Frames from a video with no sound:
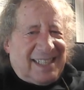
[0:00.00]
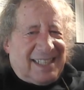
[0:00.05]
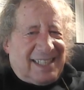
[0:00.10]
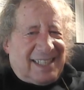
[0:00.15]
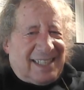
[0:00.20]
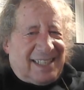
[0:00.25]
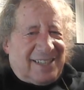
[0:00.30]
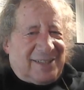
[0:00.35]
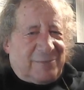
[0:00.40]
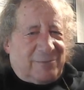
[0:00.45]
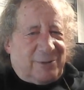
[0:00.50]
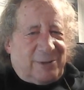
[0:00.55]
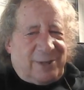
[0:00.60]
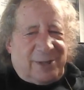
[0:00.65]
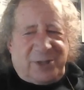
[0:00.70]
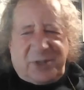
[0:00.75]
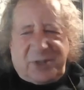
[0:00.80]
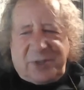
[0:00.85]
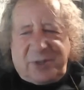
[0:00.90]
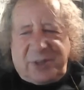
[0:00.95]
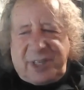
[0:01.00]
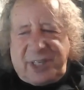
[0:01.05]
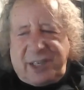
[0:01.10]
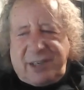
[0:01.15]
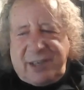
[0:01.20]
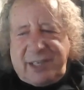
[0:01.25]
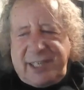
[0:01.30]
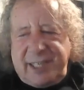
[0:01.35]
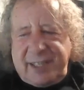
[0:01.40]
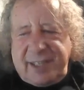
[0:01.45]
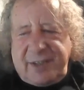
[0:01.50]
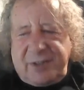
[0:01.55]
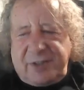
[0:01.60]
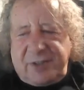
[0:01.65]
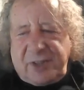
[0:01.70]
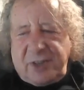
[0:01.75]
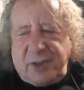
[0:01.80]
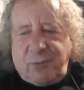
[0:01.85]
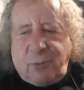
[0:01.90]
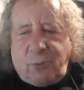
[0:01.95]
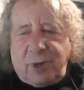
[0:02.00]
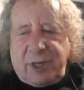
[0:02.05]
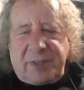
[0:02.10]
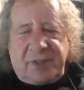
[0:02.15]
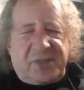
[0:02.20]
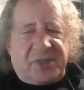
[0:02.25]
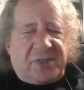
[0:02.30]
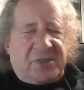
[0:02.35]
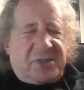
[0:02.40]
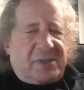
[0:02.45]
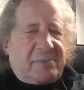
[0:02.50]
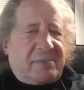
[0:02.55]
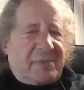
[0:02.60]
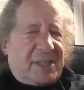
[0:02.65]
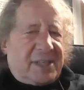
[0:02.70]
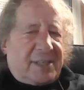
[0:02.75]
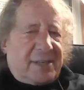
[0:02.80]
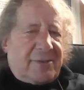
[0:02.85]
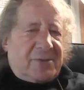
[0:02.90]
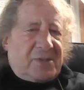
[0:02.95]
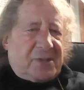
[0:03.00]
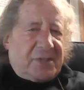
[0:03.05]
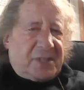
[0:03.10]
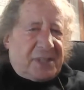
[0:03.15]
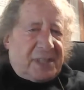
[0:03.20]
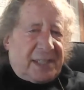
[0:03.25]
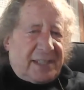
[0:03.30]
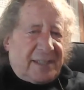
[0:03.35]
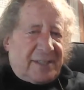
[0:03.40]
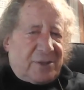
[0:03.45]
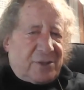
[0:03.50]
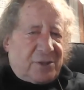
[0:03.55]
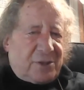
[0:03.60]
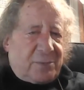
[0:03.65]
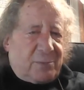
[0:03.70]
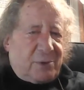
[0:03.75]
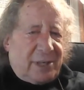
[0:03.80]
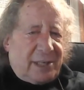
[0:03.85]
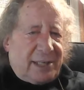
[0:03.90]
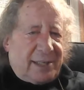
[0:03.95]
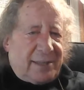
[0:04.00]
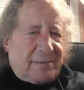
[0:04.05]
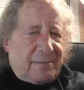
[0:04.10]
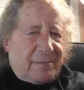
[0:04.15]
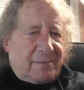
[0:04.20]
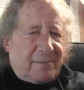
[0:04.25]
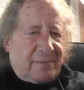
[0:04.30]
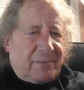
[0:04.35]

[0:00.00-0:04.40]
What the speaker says: In other words, there is one system that goes to the conscious brain